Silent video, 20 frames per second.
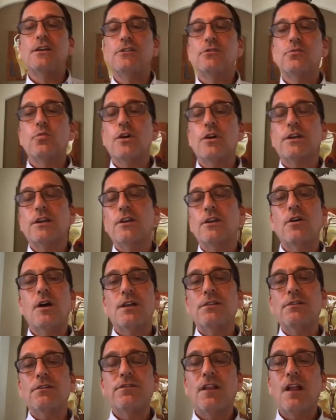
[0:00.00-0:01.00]
is working
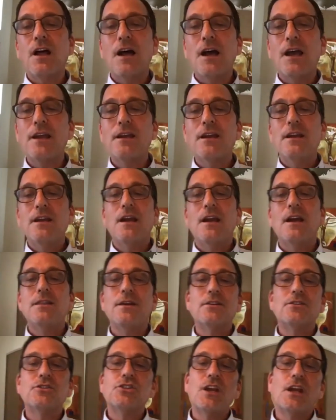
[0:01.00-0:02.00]
on the fly and
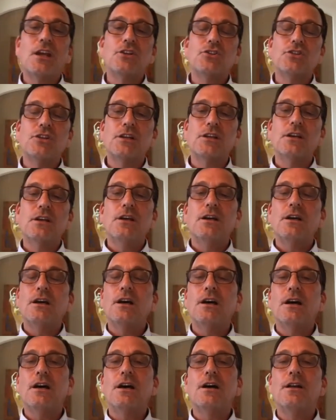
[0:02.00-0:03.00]
they're changing
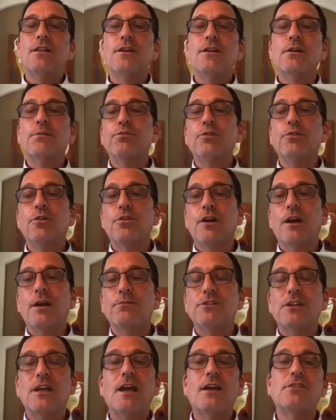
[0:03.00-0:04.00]
uh, their
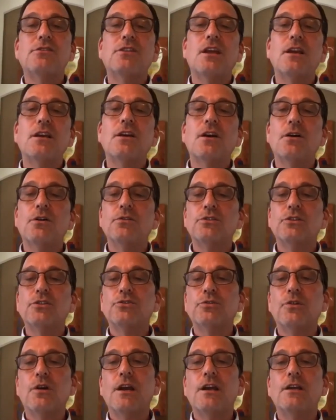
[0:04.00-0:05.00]
programs as they go to
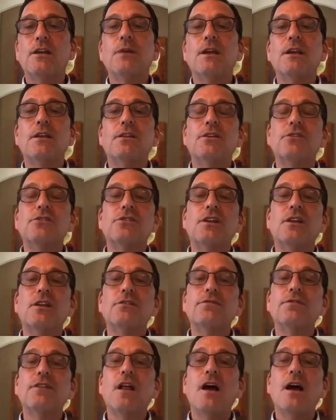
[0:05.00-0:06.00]
try and make this thing
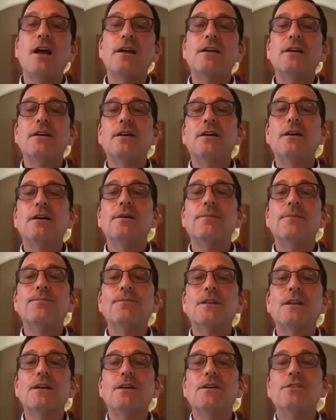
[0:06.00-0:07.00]
fly. Um,
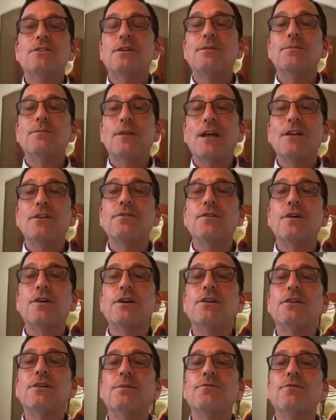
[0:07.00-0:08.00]
that is very
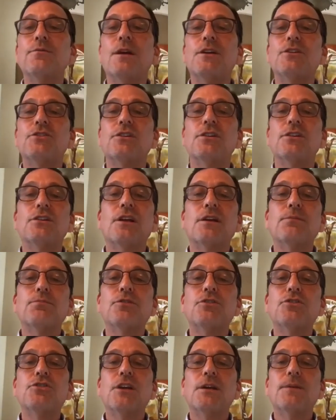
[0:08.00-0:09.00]
good information and I
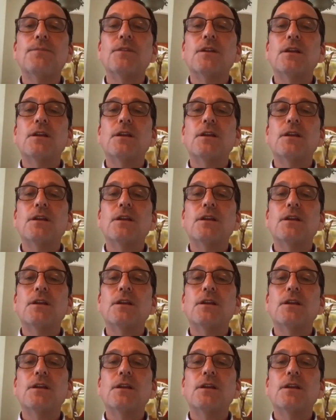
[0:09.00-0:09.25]
appreciate it.